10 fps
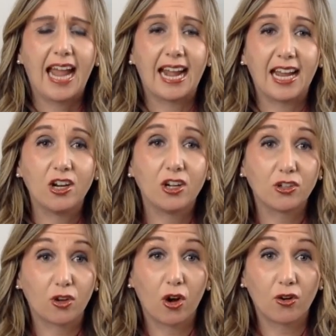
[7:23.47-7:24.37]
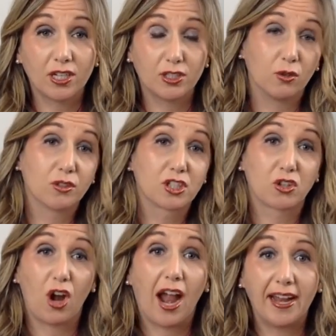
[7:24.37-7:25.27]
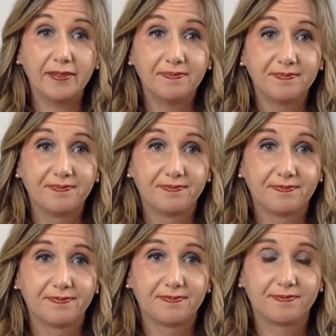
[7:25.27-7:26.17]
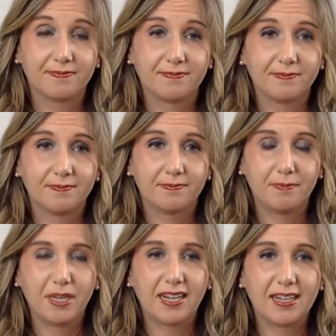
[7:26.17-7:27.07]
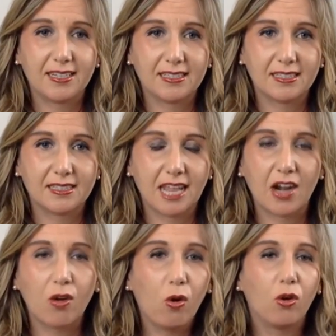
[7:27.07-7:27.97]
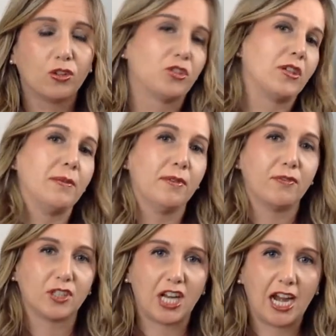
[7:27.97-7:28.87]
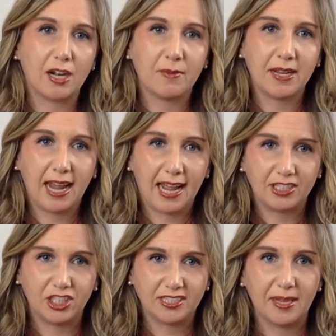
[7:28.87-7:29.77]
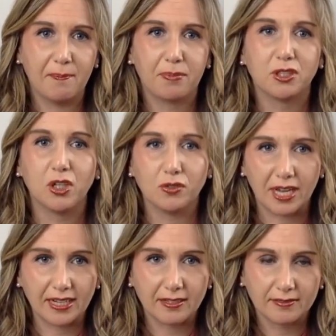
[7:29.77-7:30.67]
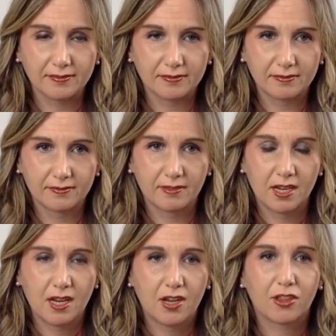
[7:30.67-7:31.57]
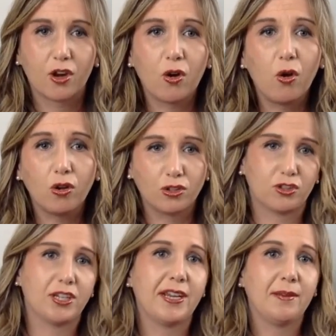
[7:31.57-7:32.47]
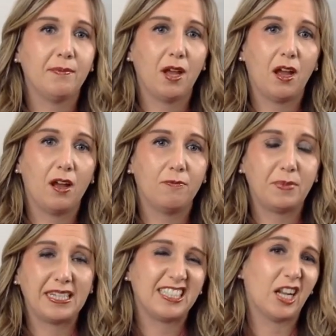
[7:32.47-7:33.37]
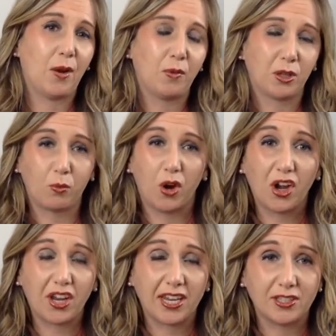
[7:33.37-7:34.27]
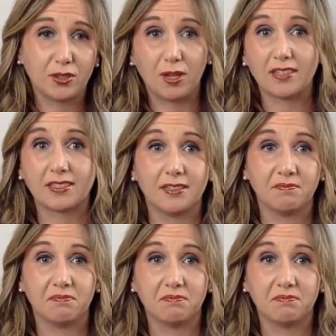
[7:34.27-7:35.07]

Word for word: And I heard grown adults cry because their whole dream of retirement had just imploded. Their whole dream of being done with work in 2009